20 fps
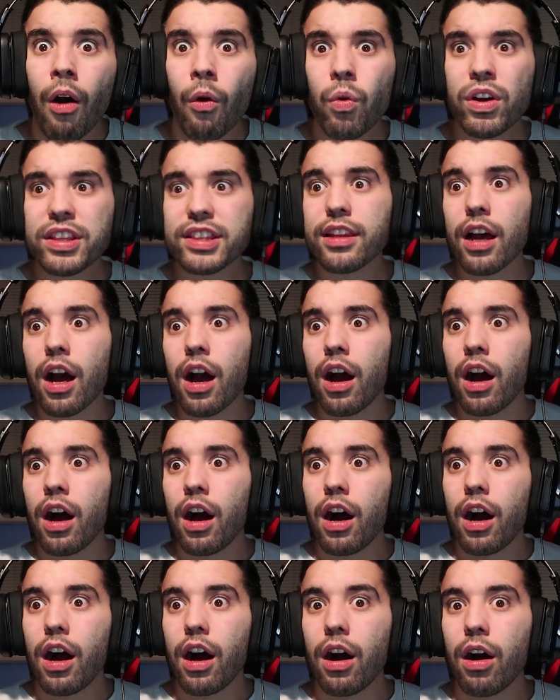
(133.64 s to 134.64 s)
What the?
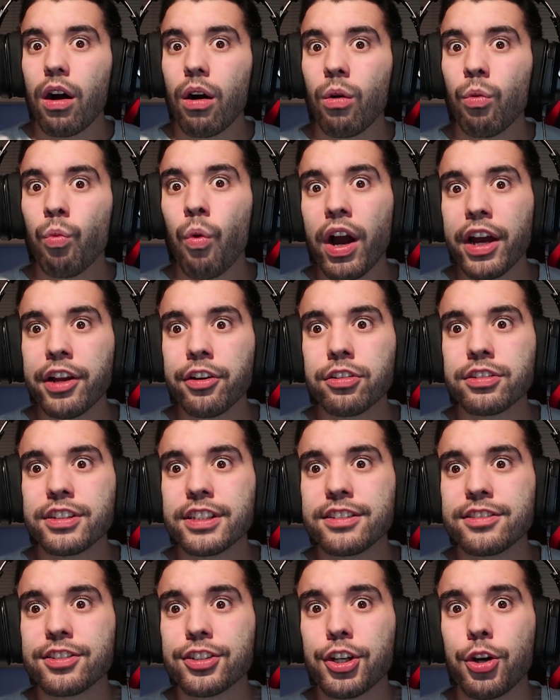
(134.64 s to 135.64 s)
Why on earth
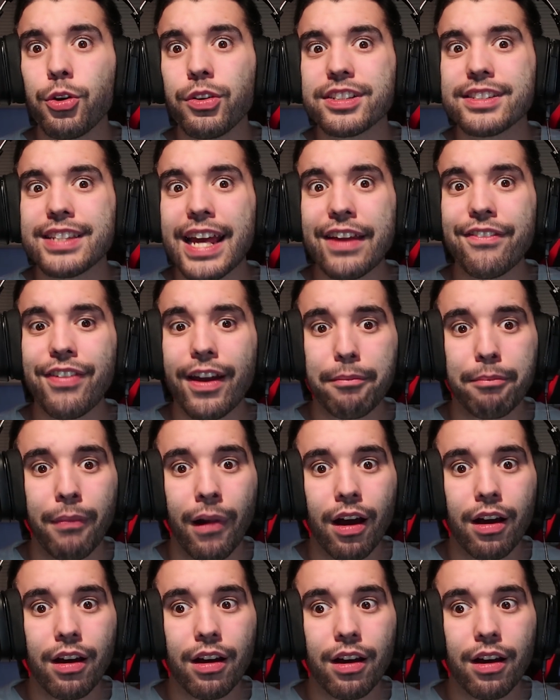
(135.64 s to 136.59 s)
did Sakuna save him?